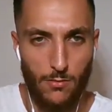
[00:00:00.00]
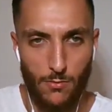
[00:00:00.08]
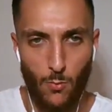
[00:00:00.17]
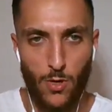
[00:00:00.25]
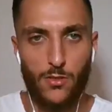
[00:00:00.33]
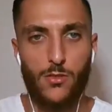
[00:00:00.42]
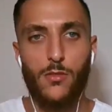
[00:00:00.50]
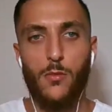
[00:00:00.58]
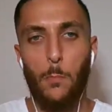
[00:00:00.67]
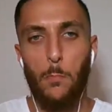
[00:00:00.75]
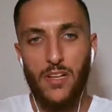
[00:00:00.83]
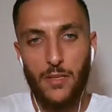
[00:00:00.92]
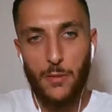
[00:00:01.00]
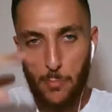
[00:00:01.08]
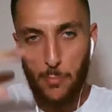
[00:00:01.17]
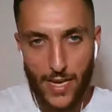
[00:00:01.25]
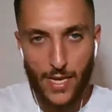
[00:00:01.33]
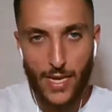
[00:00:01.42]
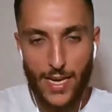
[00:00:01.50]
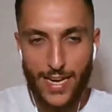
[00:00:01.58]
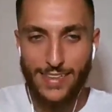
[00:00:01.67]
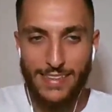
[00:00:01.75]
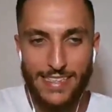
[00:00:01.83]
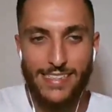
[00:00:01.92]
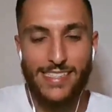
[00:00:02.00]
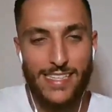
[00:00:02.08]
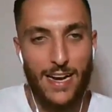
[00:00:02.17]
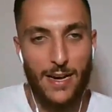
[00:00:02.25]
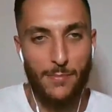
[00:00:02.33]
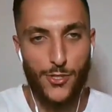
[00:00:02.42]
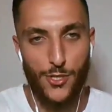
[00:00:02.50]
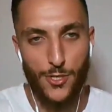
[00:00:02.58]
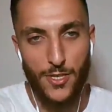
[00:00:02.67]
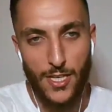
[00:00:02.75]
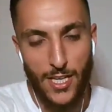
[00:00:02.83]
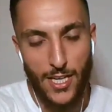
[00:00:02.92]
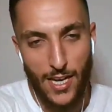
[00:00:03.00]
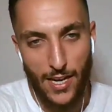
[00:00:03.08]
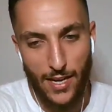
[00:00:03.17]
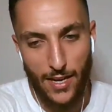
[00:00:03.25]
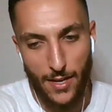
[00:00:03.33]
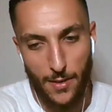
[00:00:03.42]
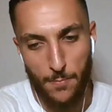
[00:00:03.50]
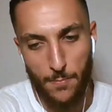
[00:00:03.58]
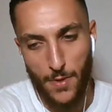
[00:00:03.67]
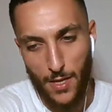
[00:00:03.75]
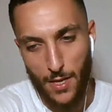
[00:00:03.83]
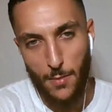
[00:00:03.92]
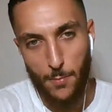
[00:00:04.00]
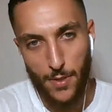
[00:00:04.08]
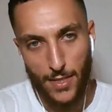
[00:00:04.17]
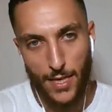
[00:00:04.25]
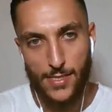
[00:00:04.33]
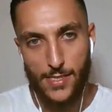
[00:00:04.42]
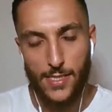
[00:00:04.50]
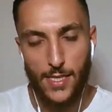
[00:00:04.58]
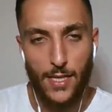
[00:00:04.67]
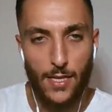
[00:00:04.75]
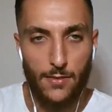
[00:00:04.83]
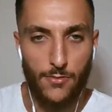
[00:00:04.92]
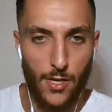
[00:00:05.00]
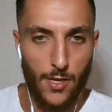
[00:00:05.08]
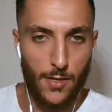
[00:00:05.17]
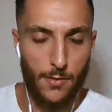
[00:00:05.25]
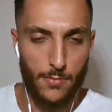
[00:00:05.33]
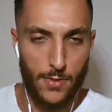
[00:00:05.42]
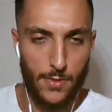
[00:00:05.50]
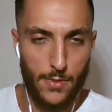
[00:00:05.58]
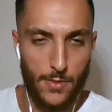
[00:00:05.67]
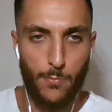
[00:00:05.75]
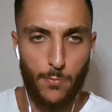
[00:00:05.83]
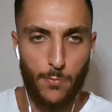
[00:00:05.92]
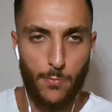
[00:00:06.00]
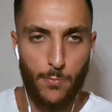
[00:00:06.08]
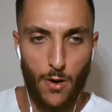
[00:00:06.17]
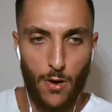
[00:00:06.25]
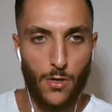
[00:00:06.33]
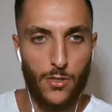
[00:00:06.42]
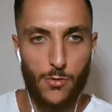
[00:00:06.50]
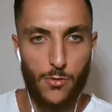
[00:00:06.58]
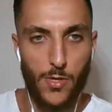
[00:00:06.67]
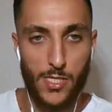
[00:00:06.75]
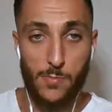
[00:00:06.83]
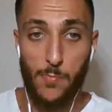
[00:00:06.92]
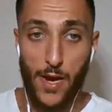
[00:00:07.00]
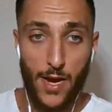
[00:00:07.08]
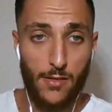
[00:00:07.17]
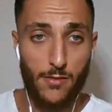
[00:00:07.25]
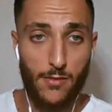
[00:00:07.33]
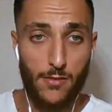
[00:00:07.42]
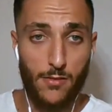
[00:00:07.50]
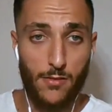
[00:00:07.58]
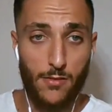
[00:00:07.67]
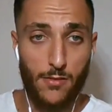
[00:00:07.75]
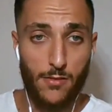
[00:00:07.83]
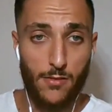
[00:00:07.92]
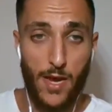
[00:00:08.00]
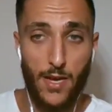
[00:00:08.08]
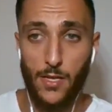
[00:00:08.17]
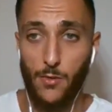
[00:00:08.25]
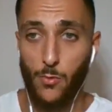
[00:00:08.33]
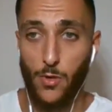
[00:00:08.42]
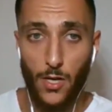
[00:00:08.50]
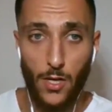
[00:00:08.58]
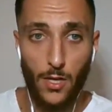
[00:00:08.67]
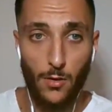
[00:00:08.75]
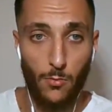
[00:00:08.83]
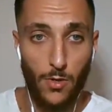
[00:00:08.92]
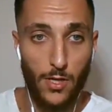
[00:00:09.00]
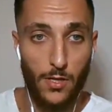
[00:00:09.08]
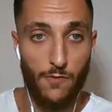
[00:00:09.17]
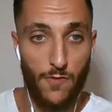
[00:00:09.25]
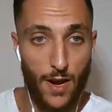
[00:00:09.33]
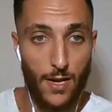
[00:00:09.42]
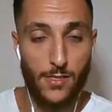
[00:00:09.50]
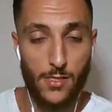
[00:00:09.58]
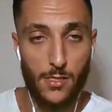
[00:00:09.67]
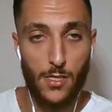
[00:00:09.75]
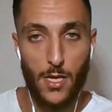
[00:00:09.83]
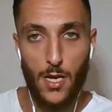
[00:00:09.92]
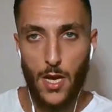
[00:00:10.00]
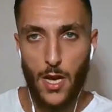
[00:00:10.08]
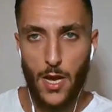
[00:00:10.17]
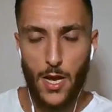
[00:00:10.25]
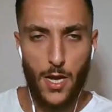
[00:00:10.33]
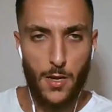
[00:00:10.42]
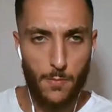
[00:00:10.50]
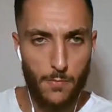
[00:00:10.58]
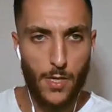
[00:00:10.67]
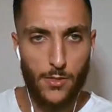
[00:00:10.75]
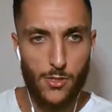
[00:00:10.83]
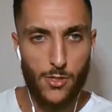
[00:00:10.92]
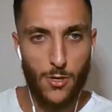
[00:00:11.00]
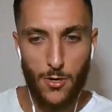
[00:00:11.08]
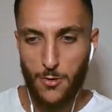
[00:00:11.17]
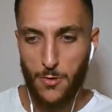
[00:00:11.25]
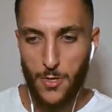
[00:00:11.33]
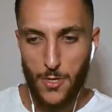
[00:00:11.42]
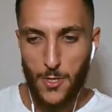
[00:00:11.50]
want to build big, it needs time, sure. But I see that PAWS is going to expand, or is expanding really, really fast. And so